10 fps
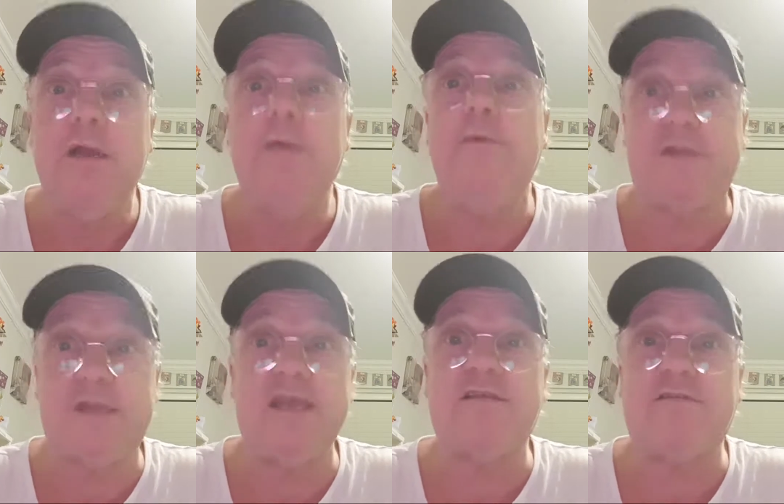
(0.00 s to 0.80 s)
But
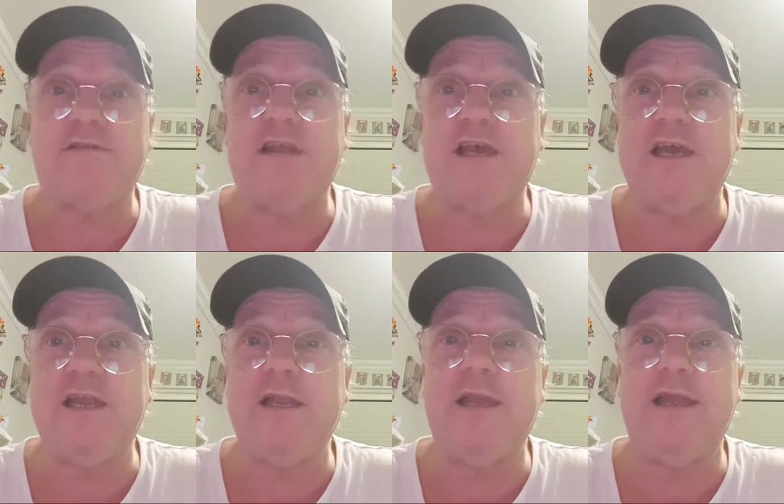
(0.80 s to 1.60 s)
thanks for that
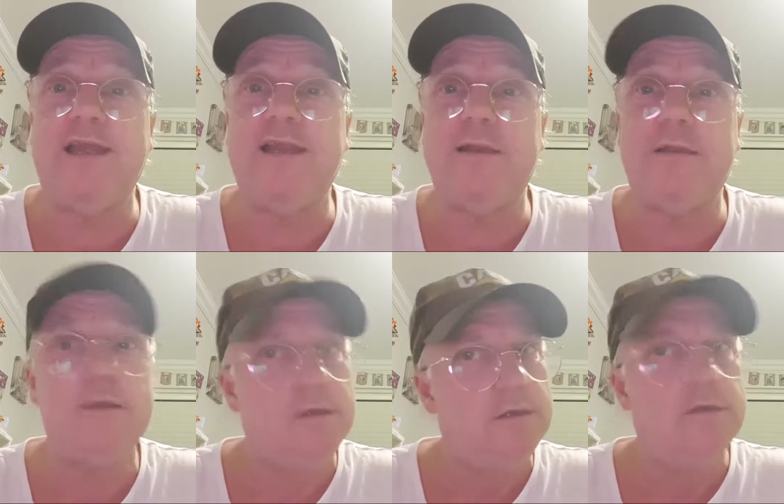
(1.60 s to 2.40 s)
and
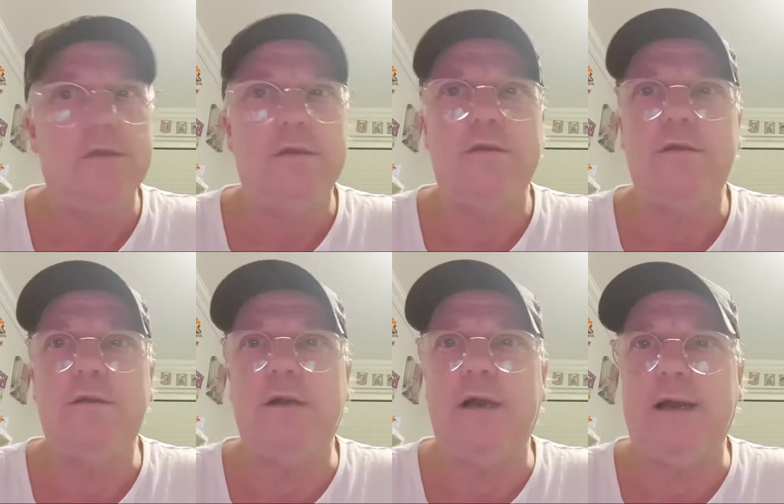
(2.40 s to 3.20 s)

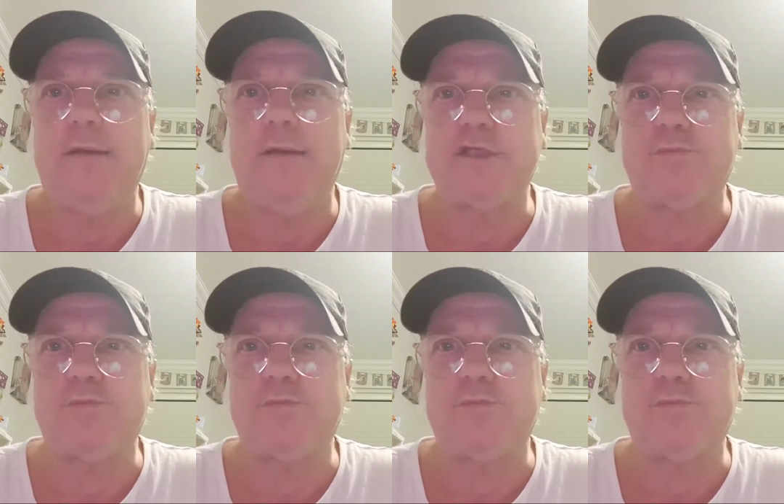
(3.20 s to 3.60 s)
much